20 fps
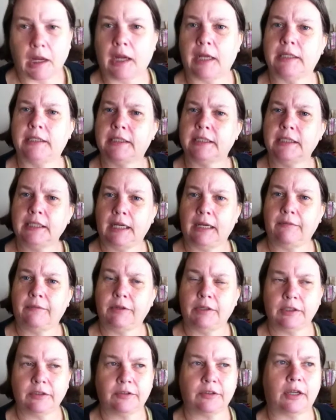I didn't have a
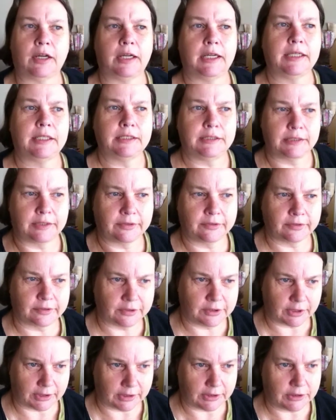desire to
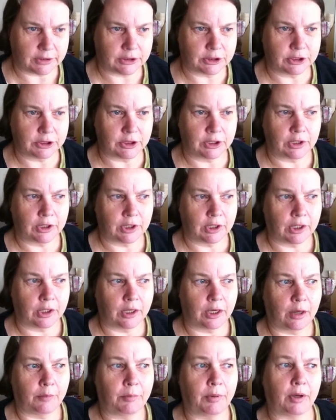stitch,
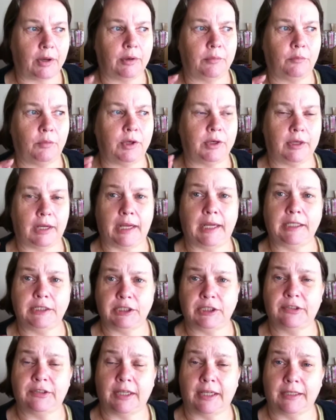but when I
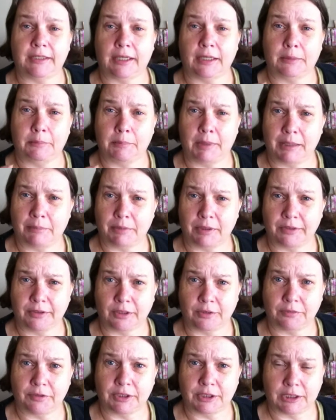actually sat down and made
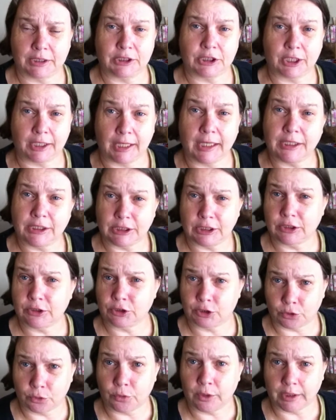myself stitch, I actually
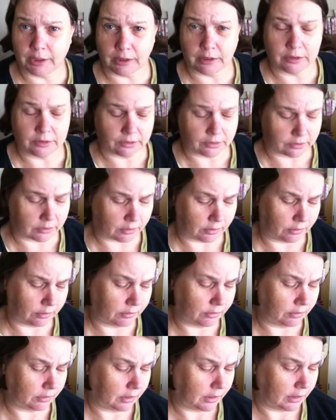enjoyed it.
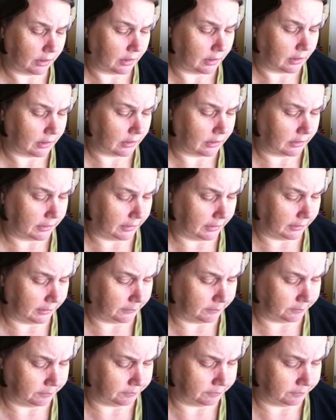So I